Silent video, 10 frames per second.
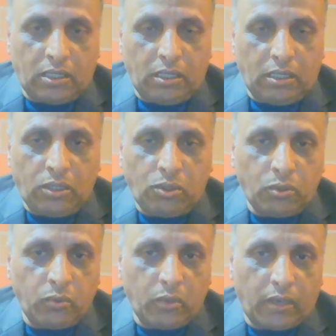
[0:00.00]
the
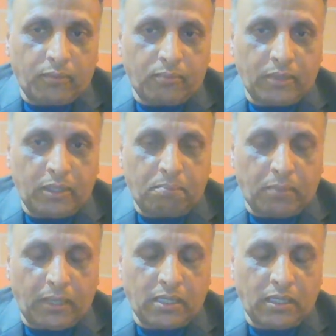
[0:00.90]
issue of the
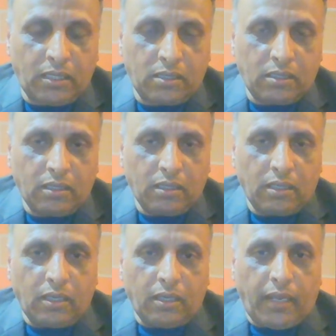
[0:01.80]
present,
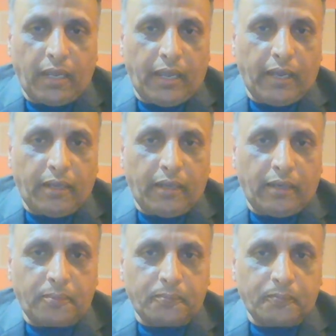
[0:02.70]

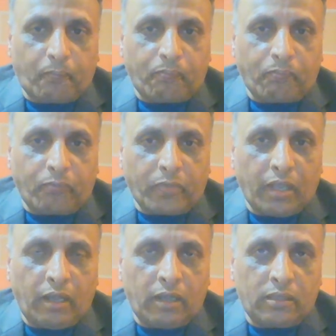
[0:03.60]
and
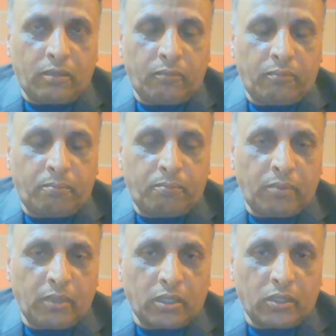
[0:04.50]
uh,
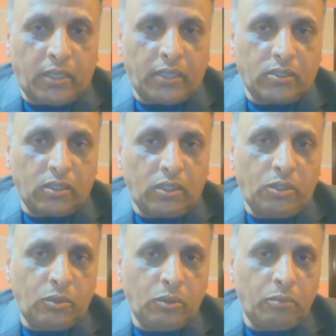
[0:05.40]
this
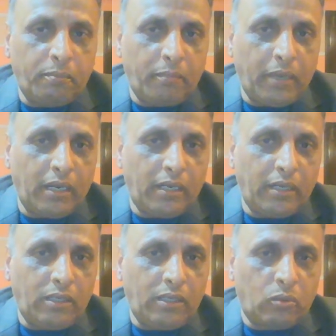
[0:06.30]
issue may
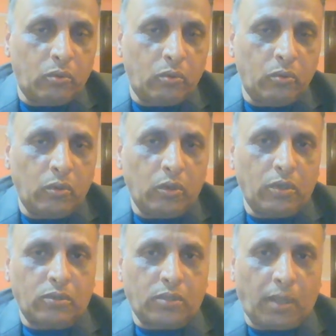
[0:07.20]
lead to
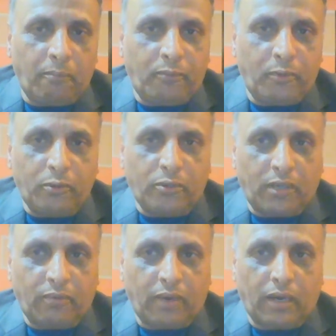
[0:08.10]
some future
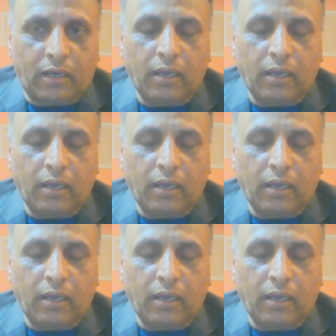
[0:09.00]
war.